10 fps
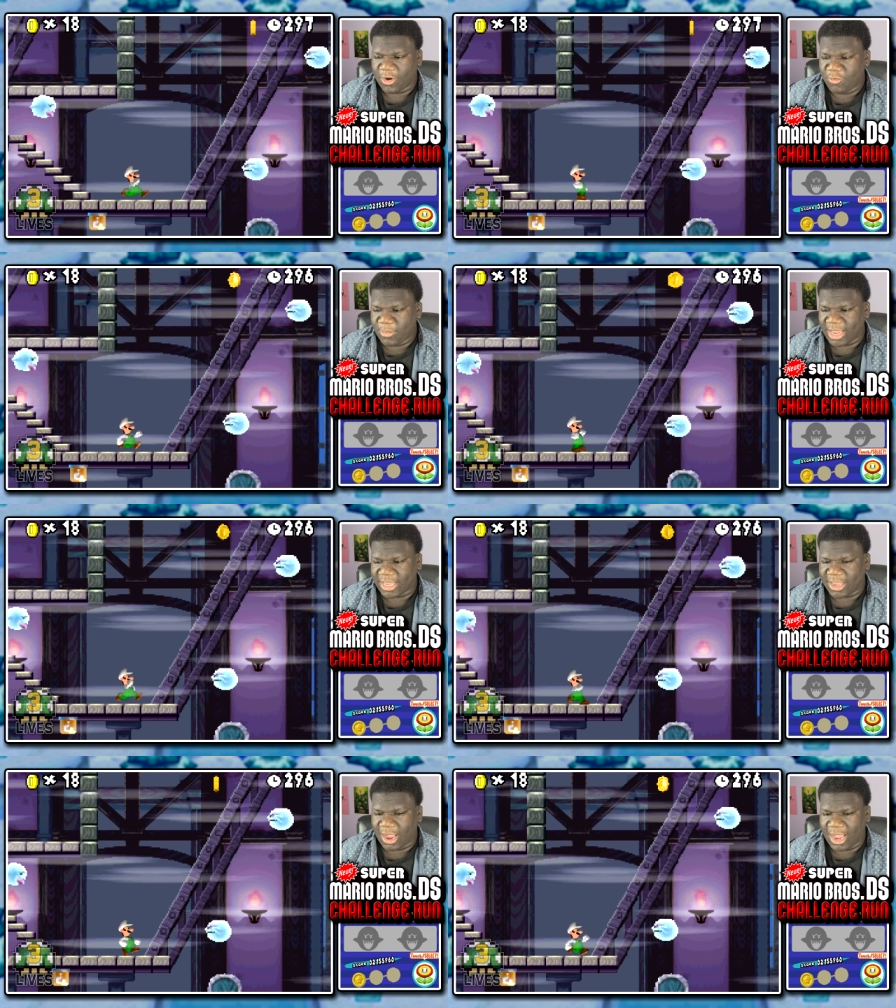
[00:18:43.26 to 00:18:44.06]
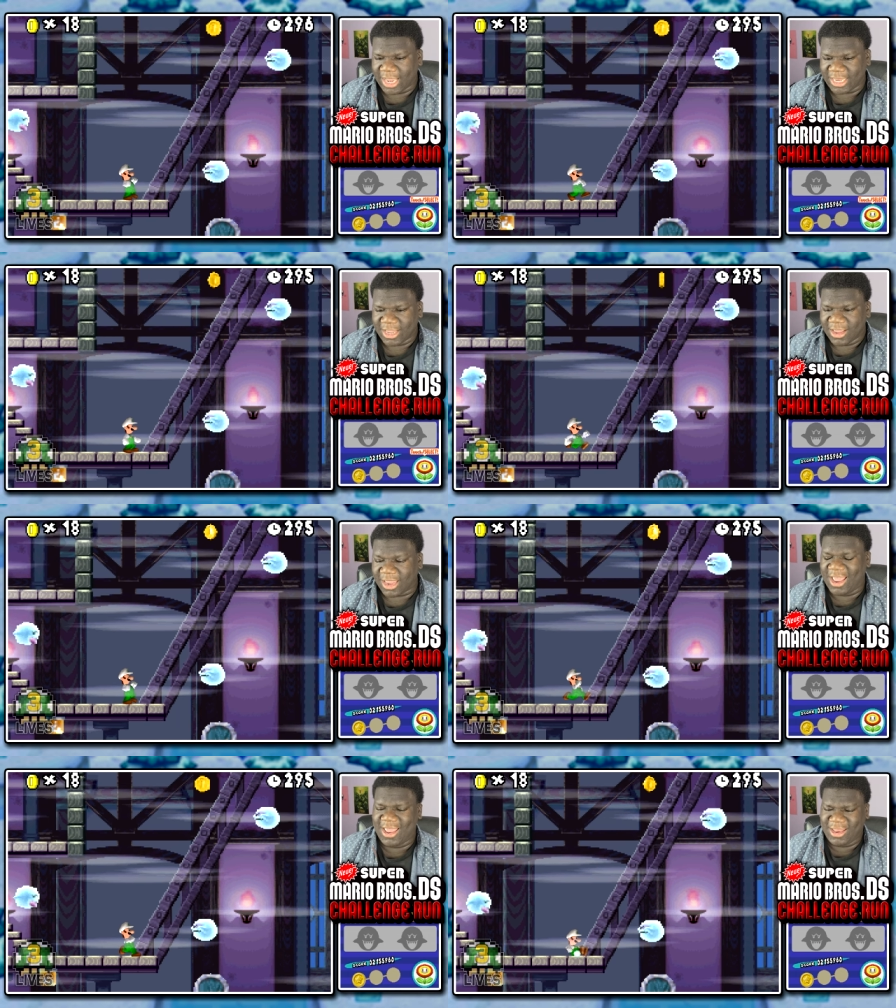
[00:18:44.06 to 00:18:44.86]
Oh my God,
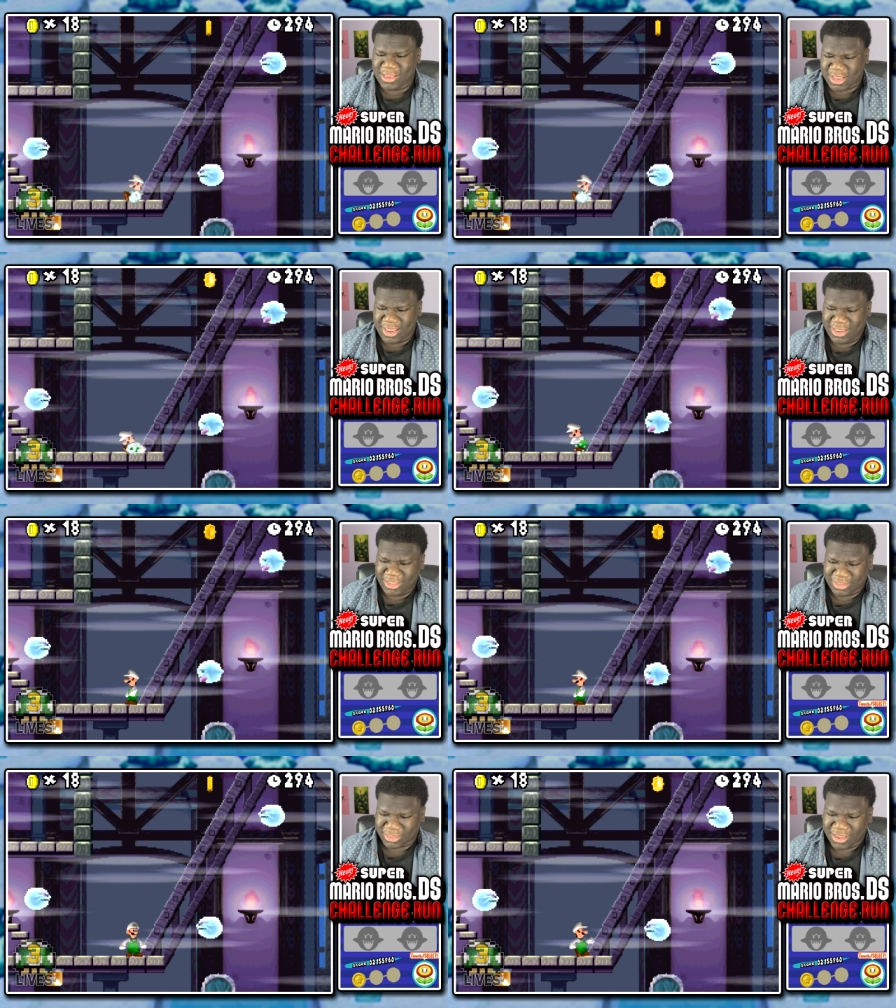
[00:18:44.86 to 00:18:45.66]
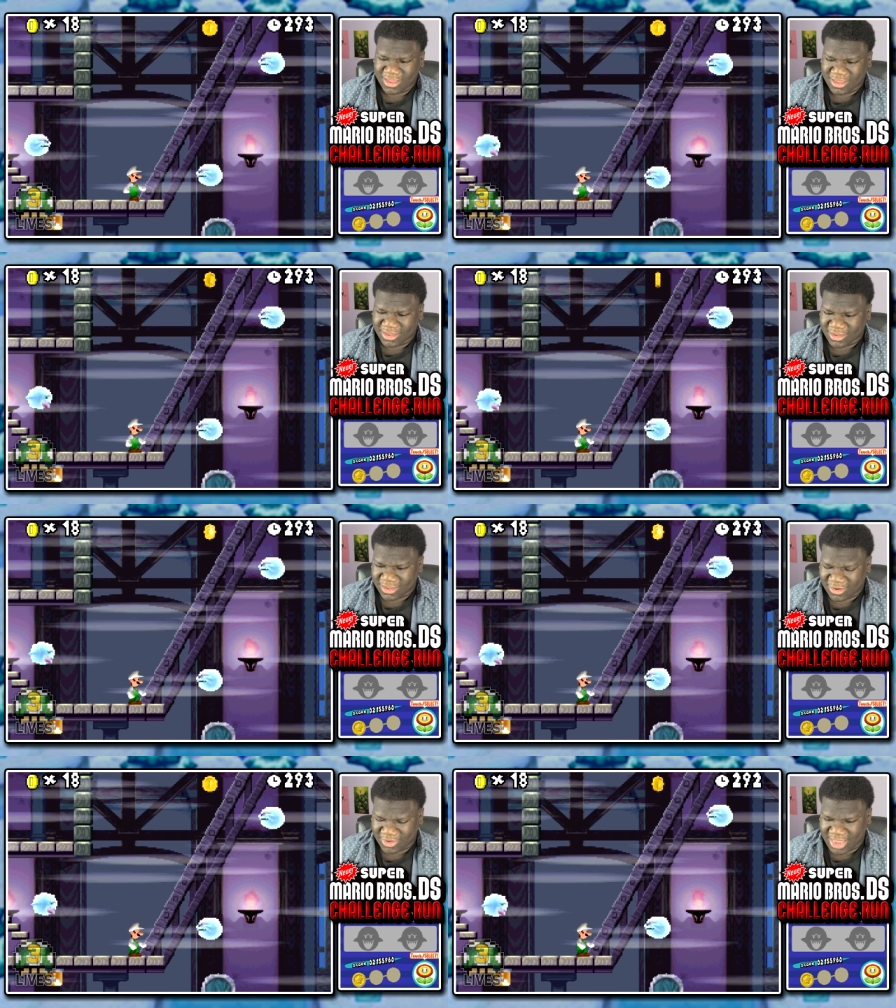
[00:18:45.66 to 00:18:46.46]
jeez.
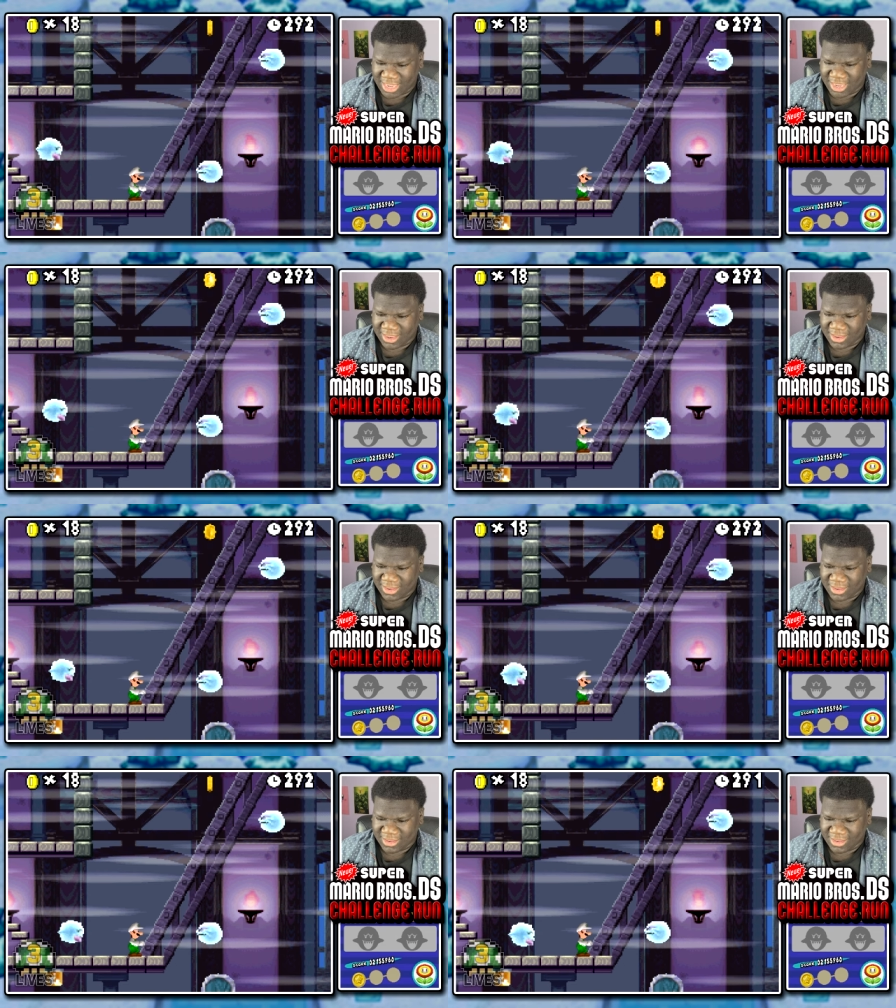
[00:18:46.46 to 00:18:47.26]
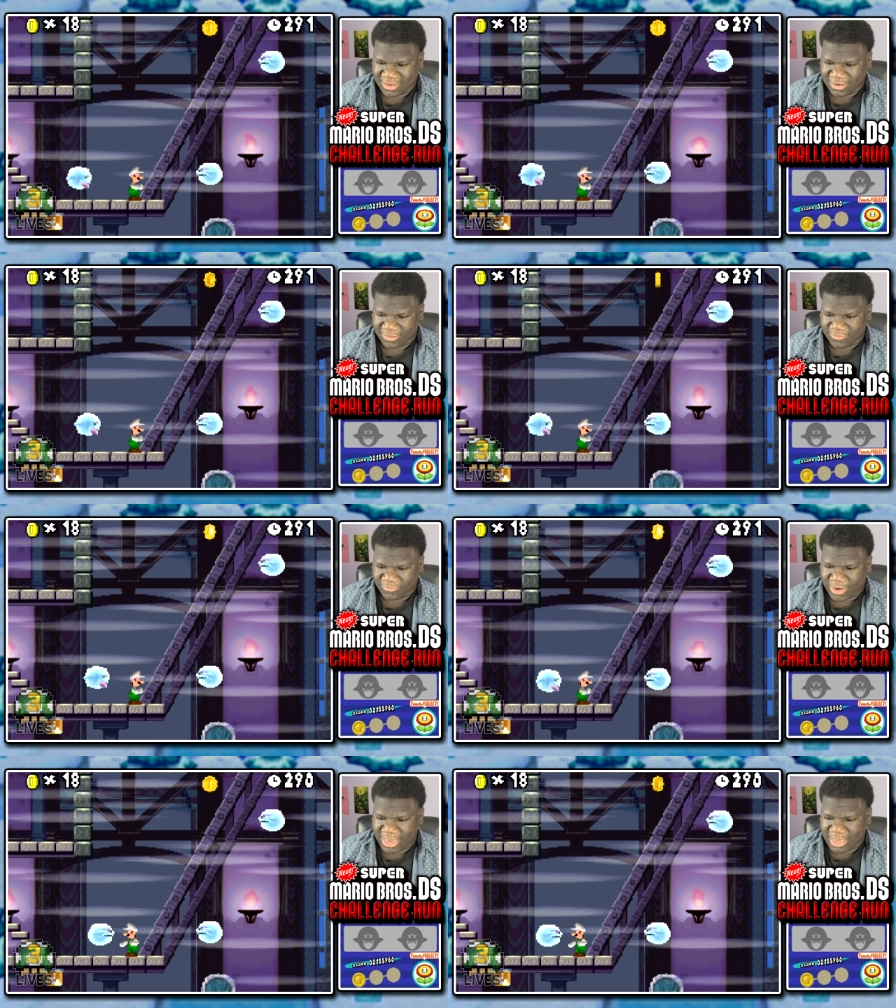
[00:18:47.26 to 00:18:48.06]
Okay,
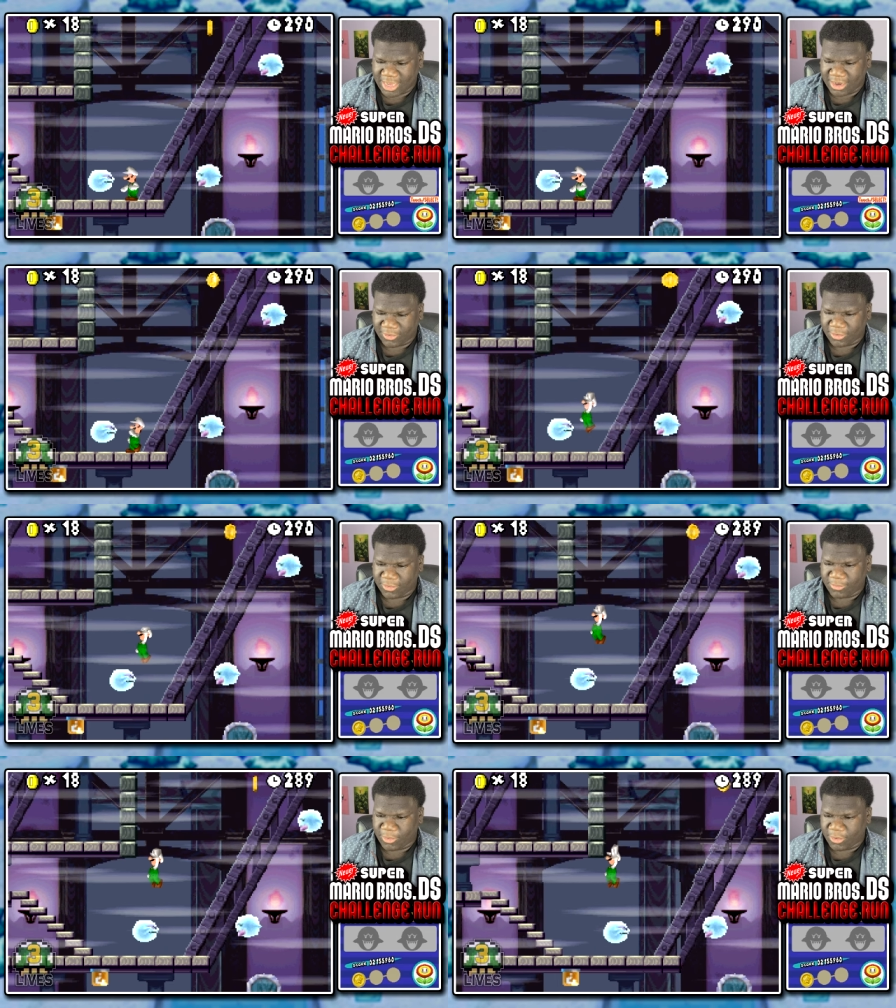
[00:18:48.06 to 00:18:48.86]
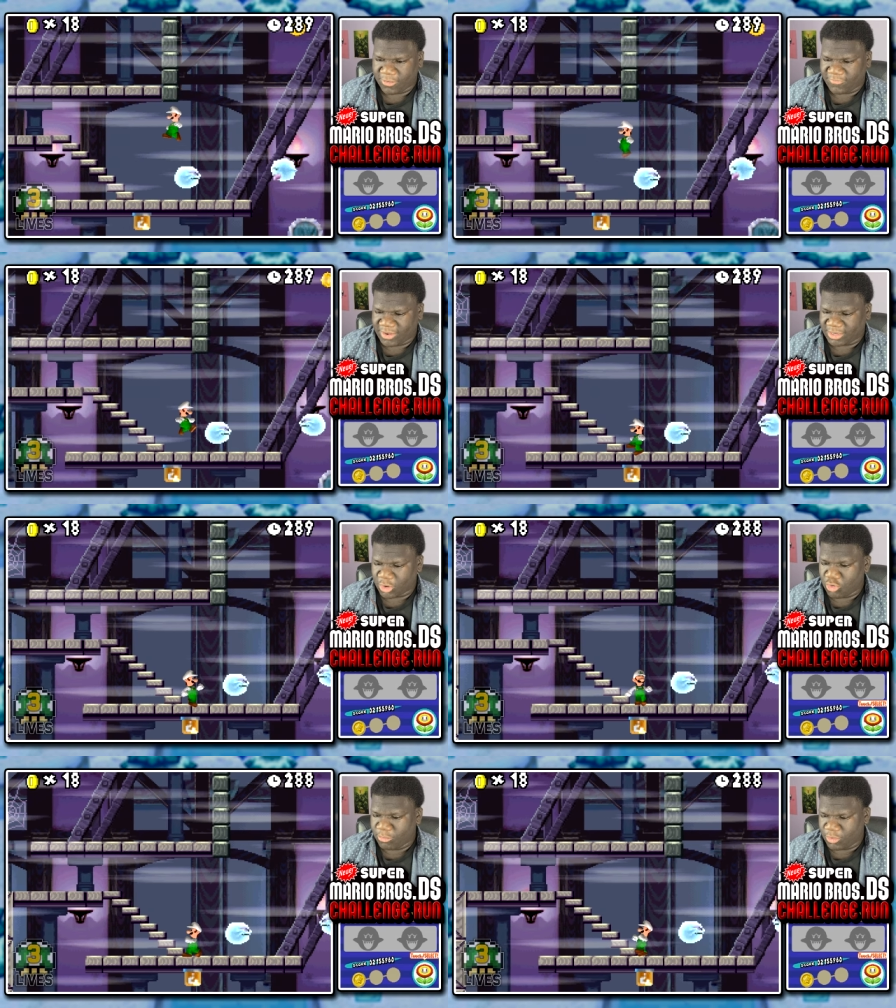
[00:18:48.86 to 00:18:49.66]
right here. Perfect.
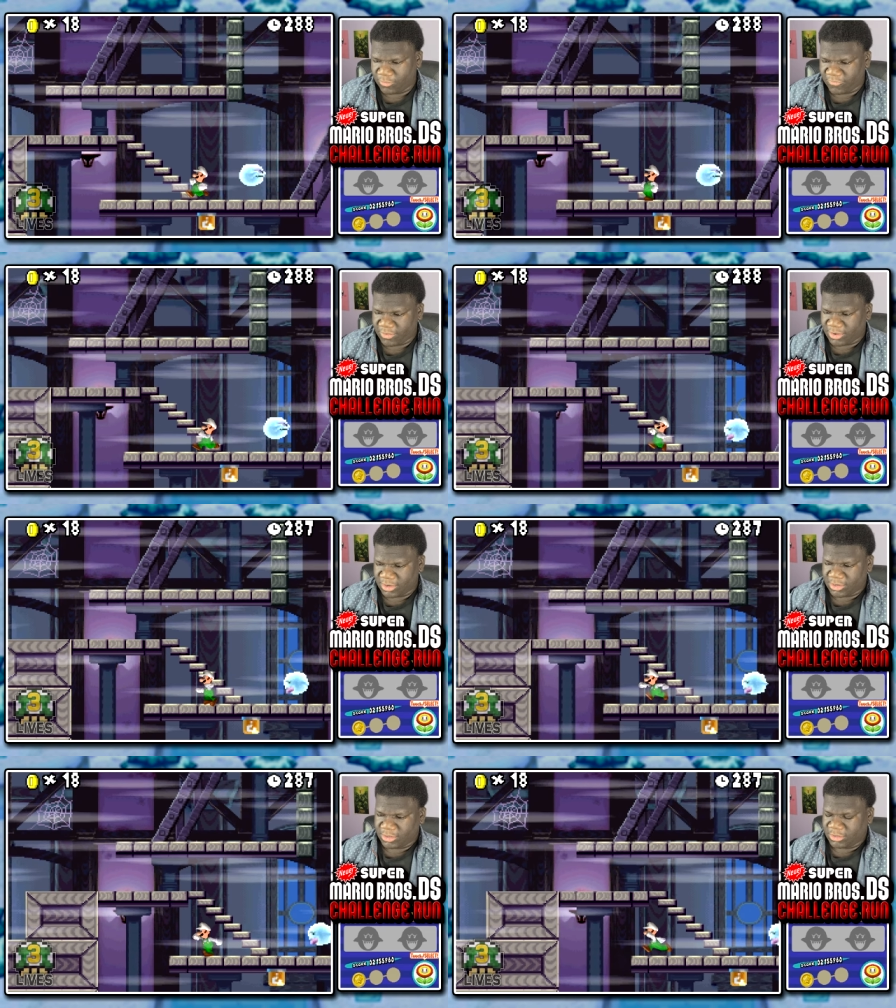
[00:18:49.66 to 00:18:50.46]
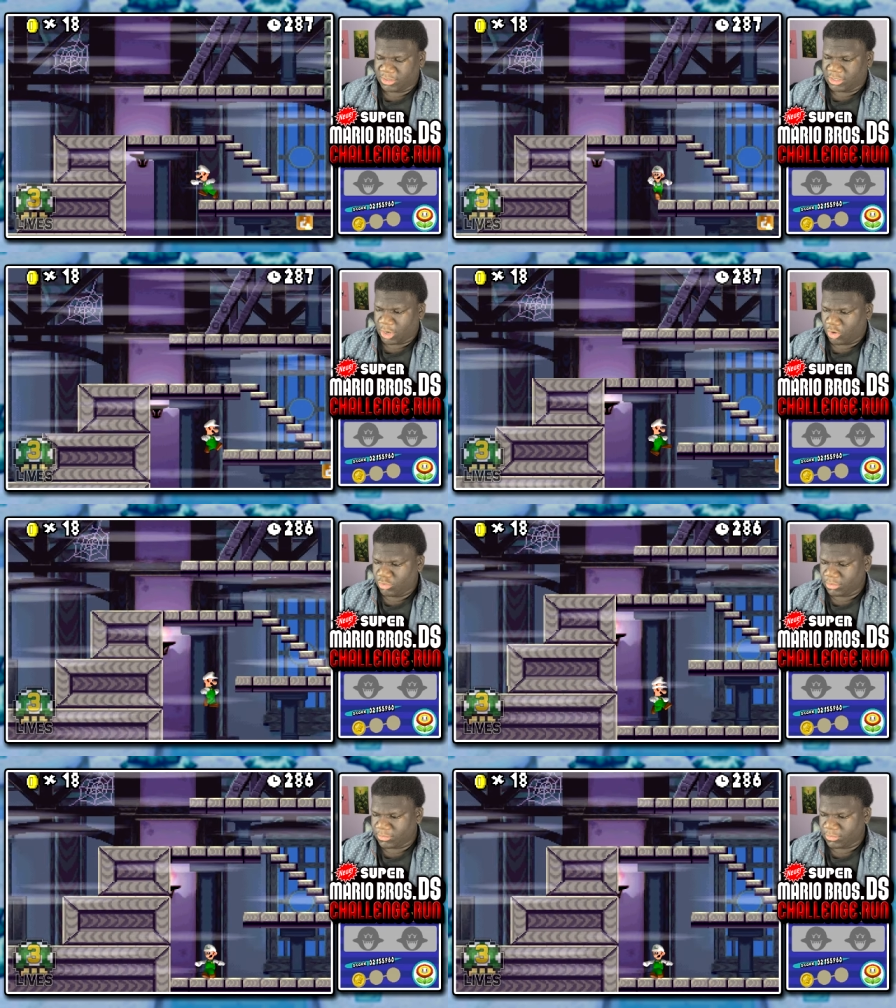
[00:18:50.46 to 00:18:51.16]
Don't move. Don't.